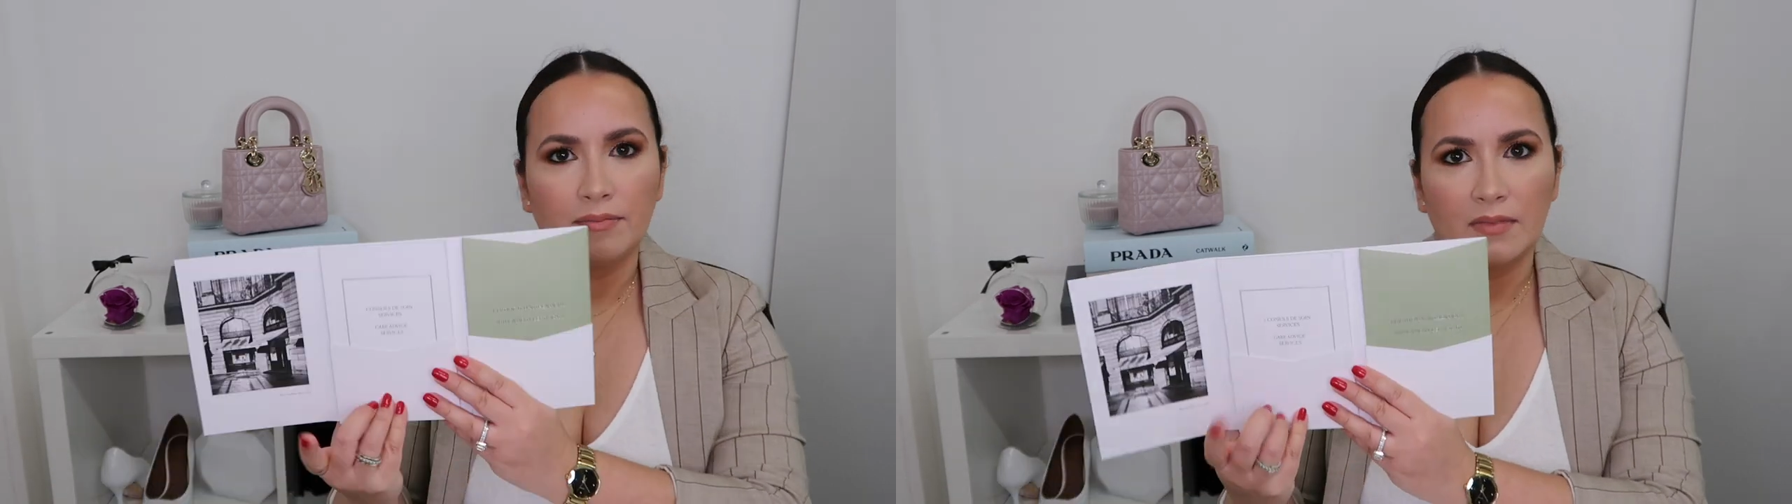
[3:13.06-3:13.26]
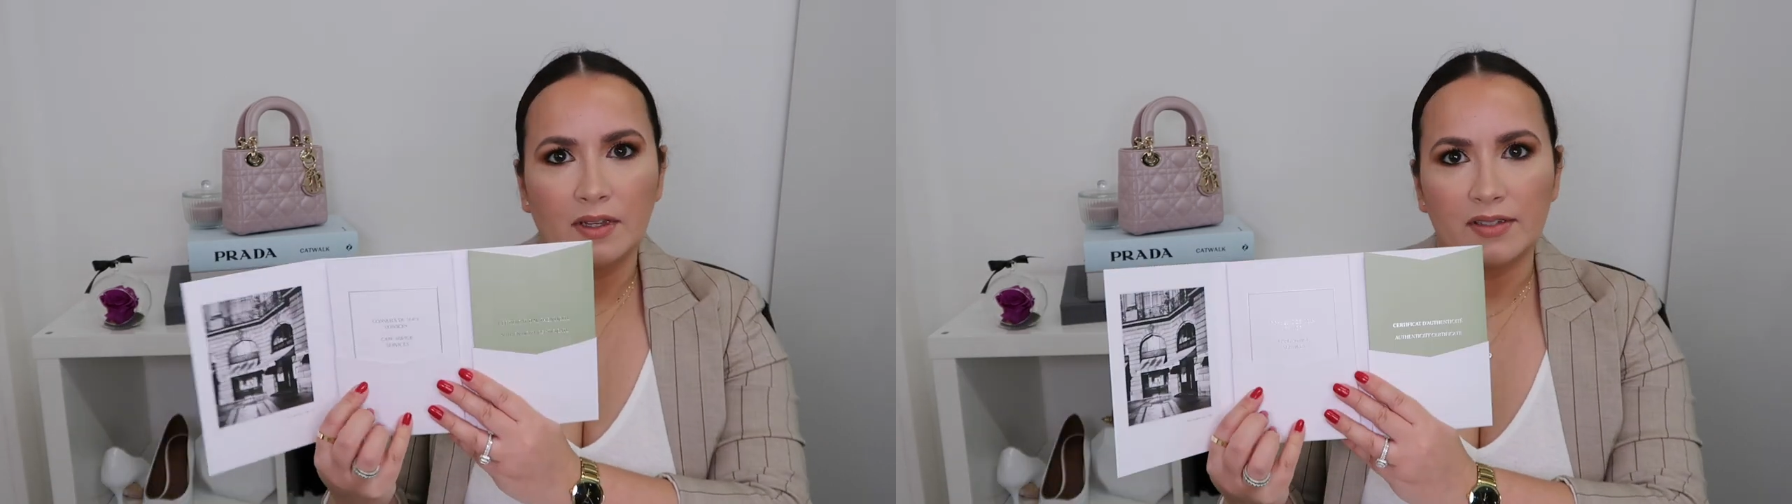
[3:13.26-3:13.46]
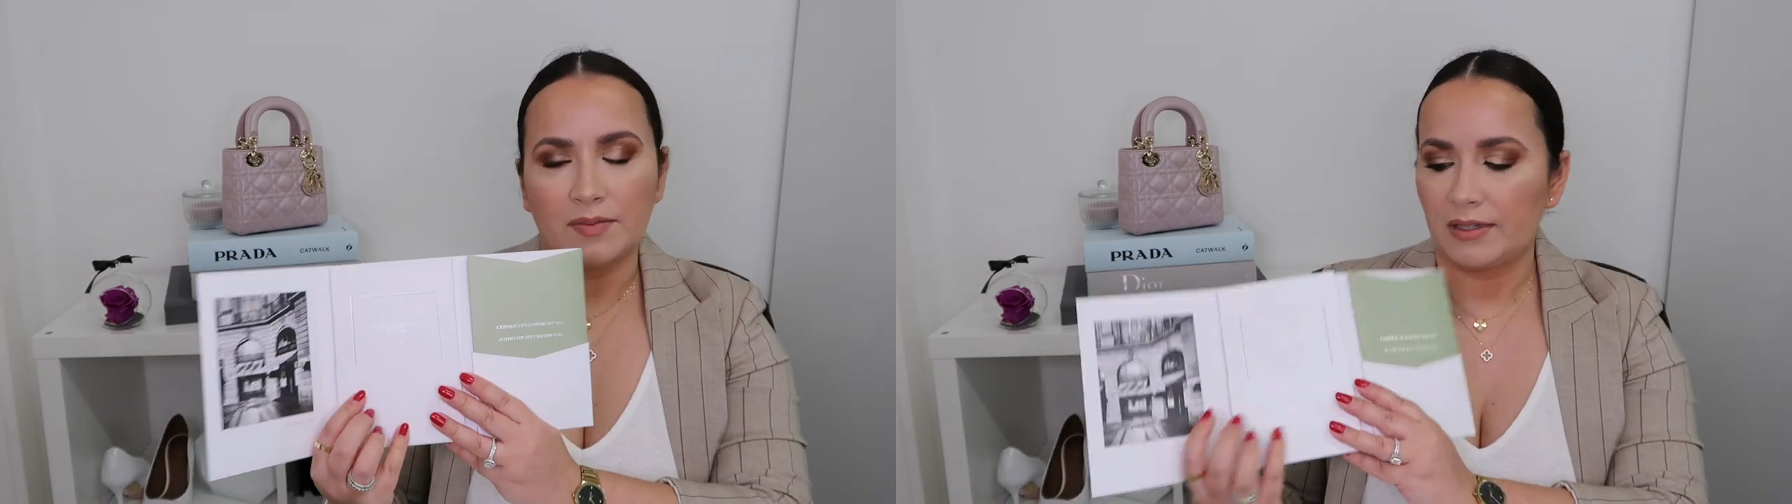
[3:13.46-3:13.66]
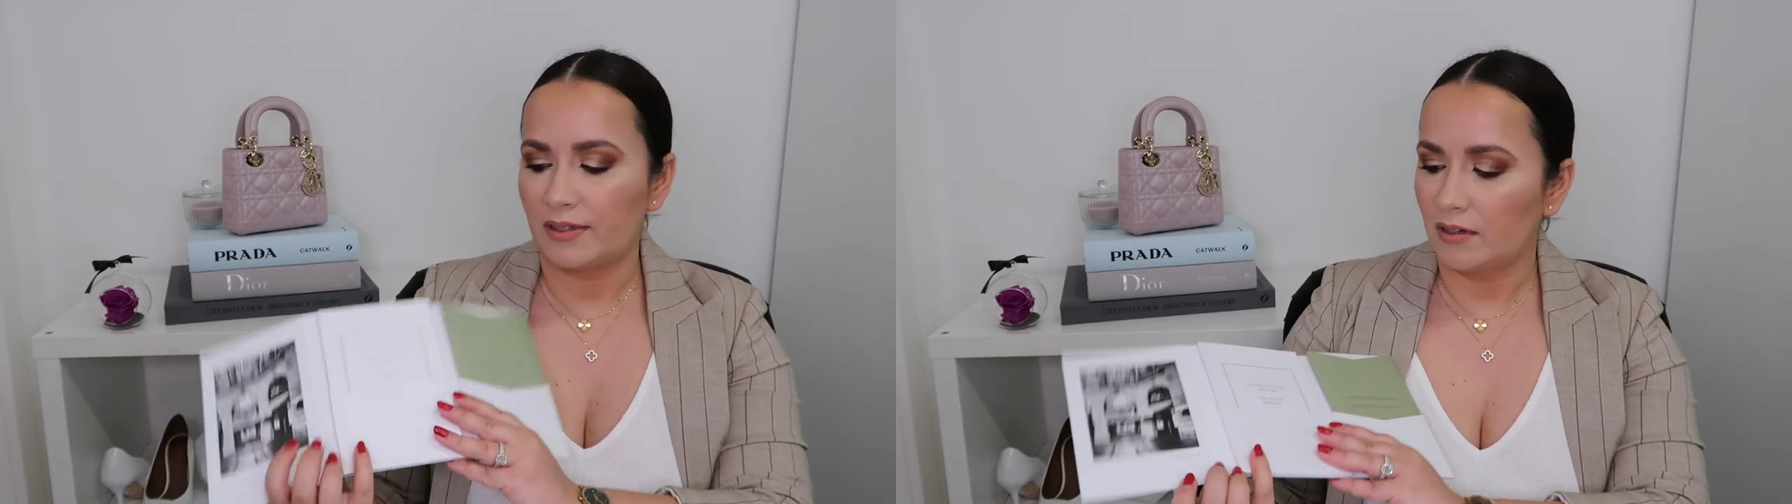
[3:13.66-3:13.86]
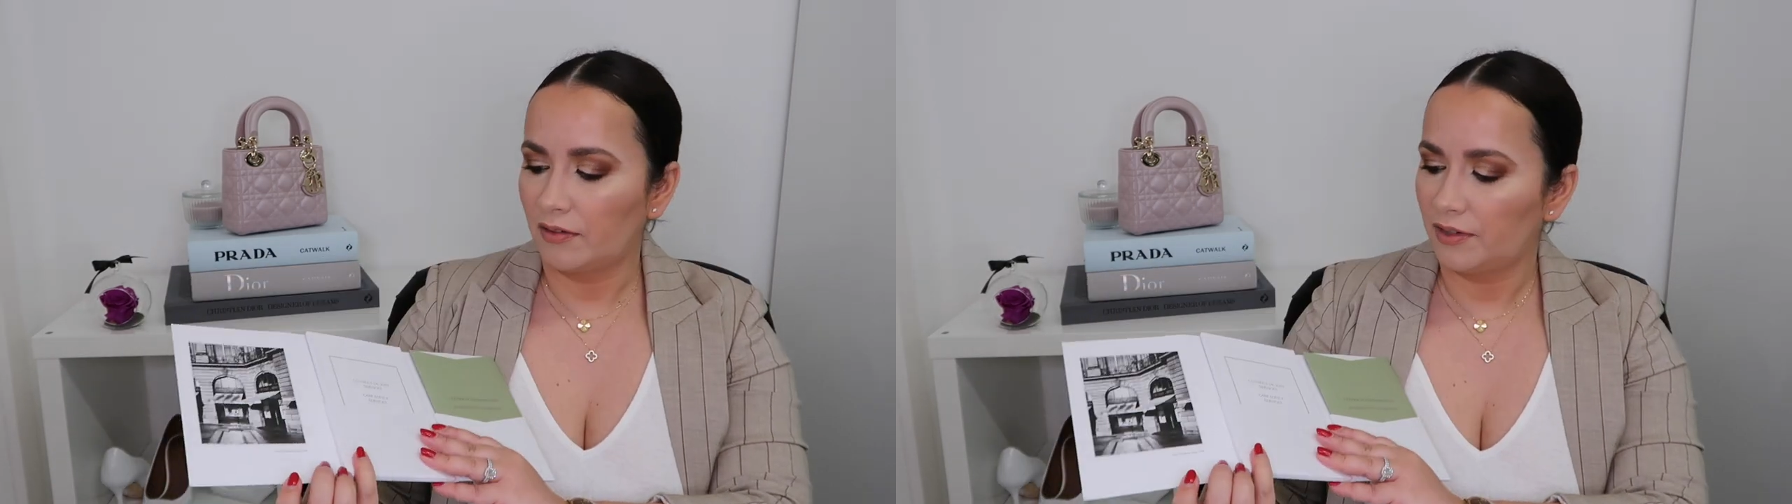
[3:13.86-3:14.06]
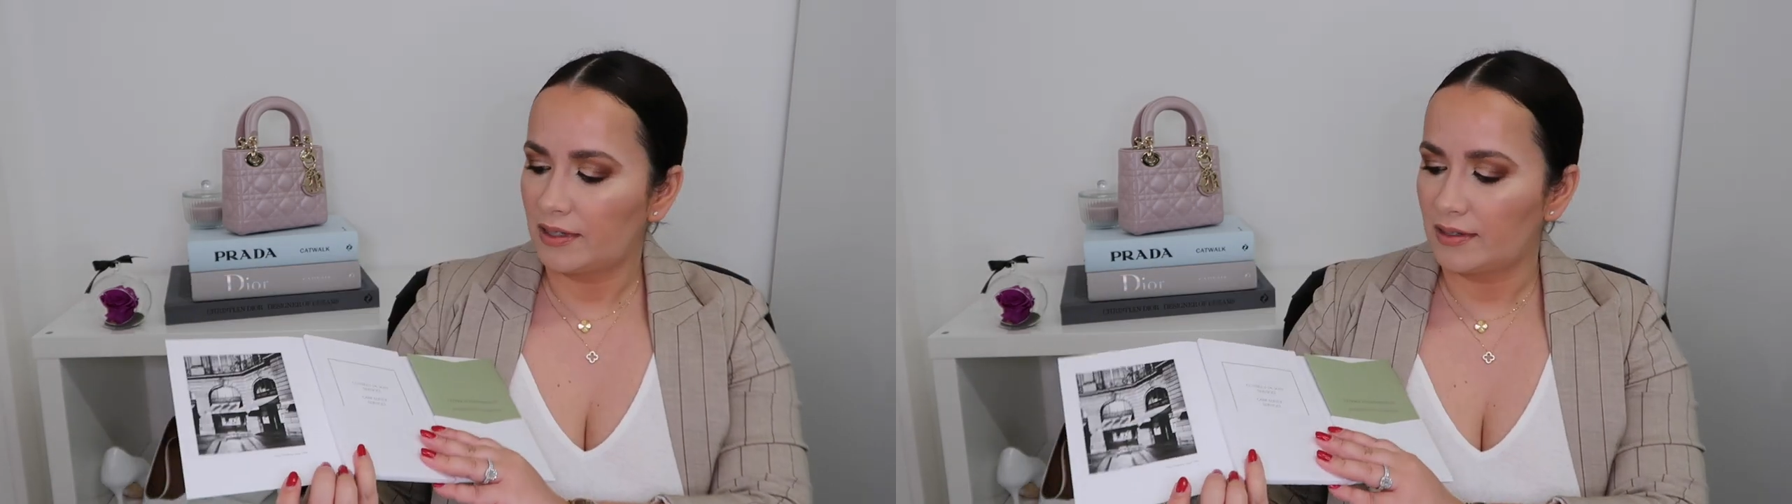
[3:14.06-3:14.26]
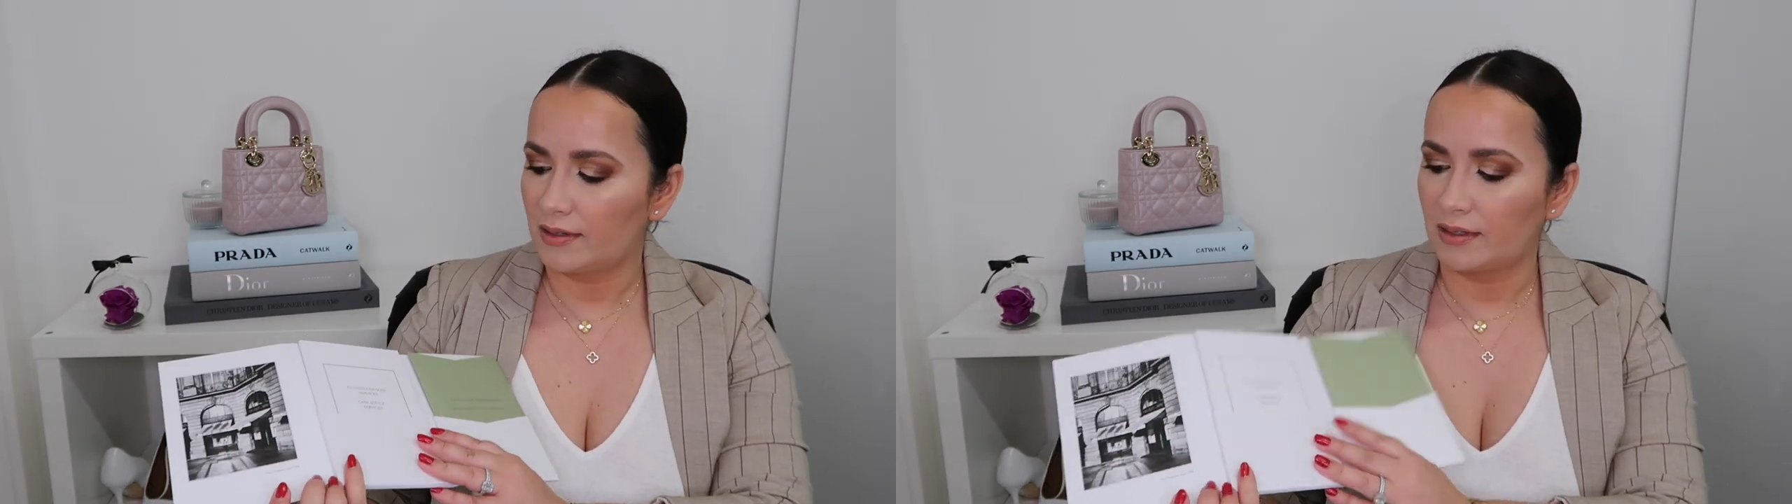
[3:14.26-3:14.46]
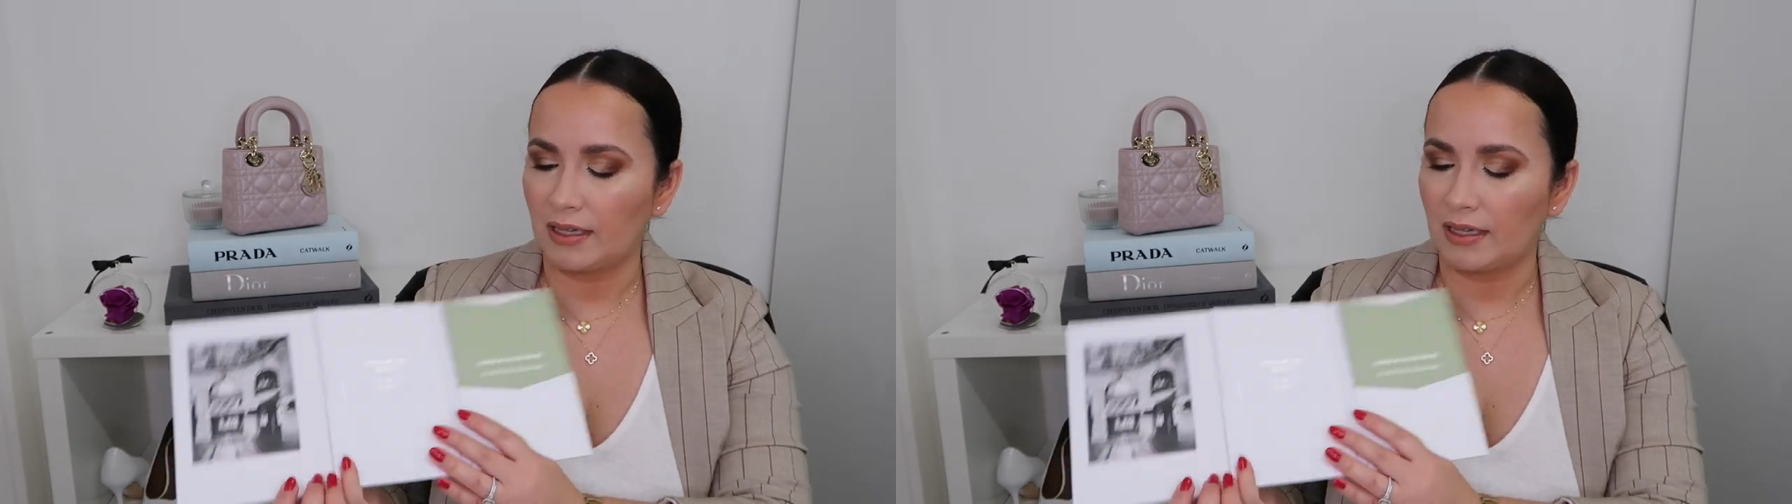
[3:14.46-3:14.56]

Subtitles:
customer service